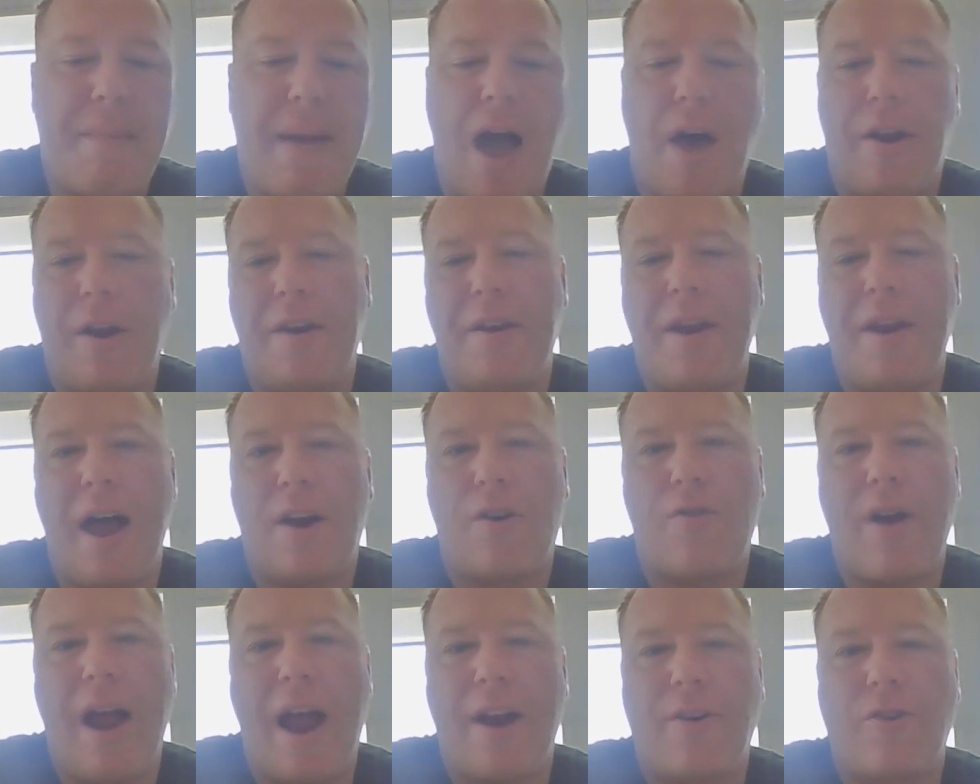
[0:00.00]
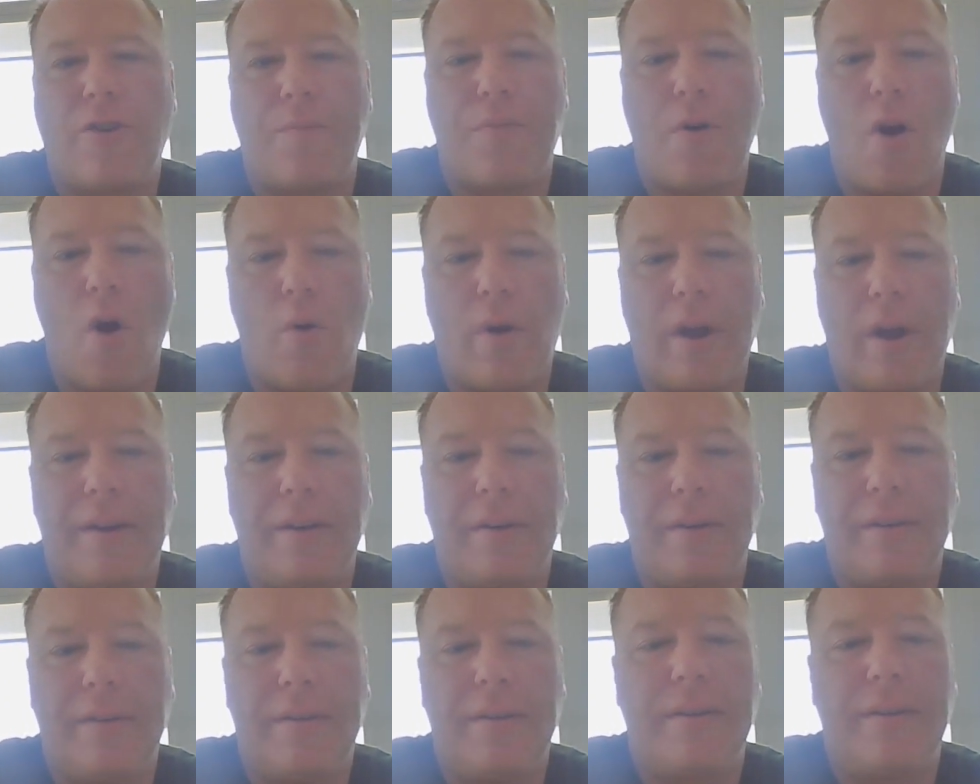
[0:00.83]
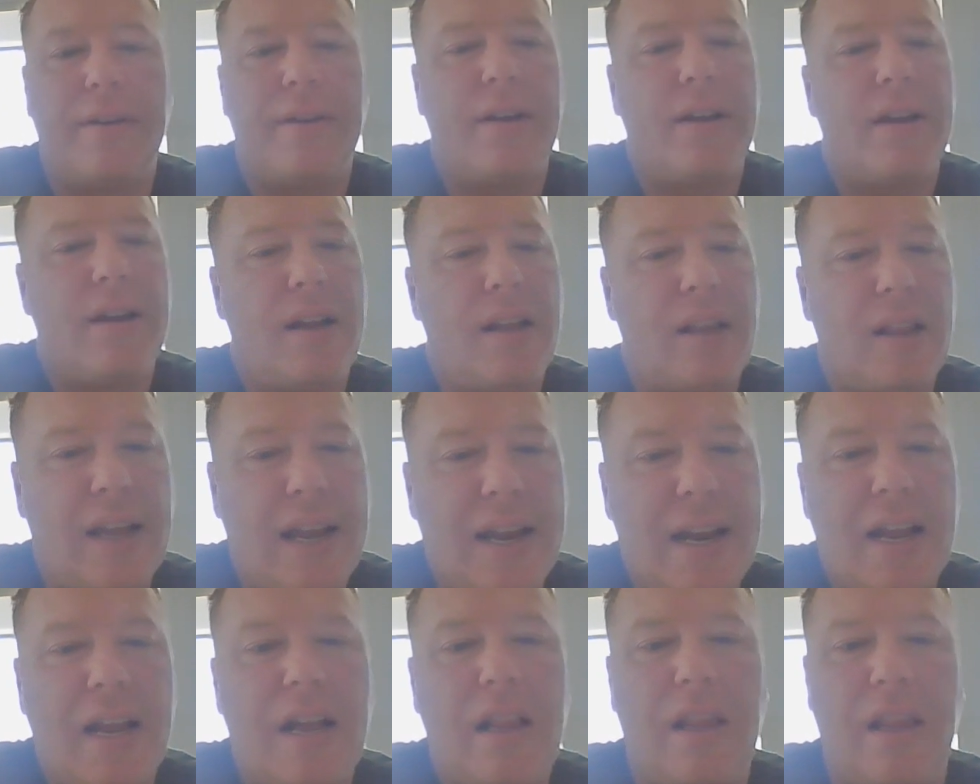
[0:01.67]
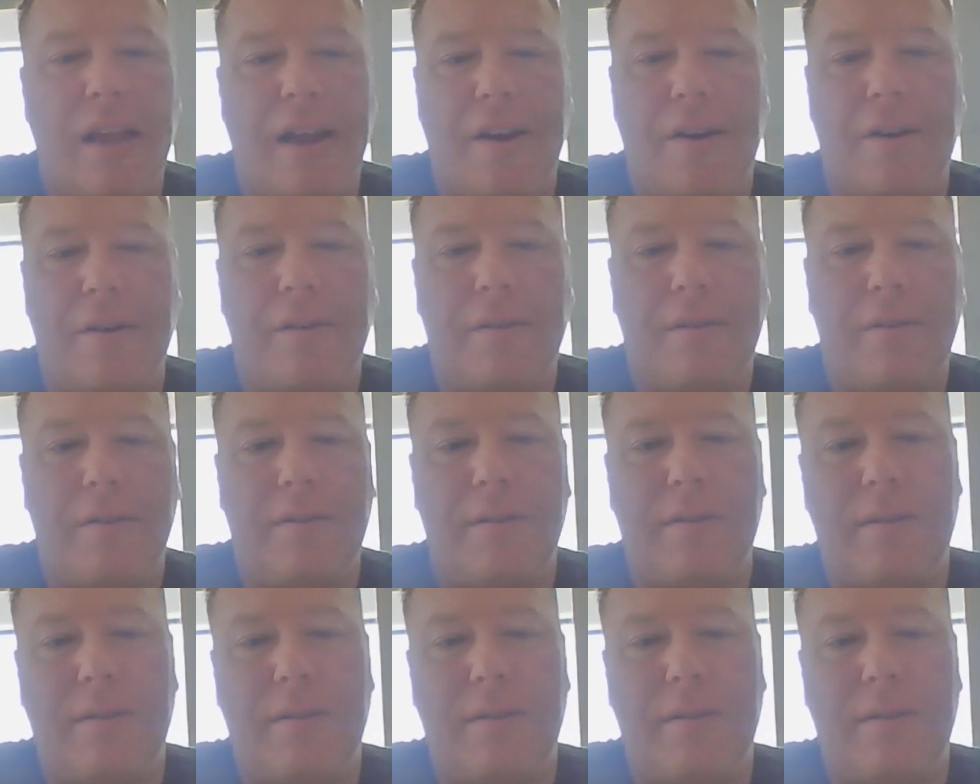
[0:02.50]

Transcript: mounted, not cracked or broken, clean and clear,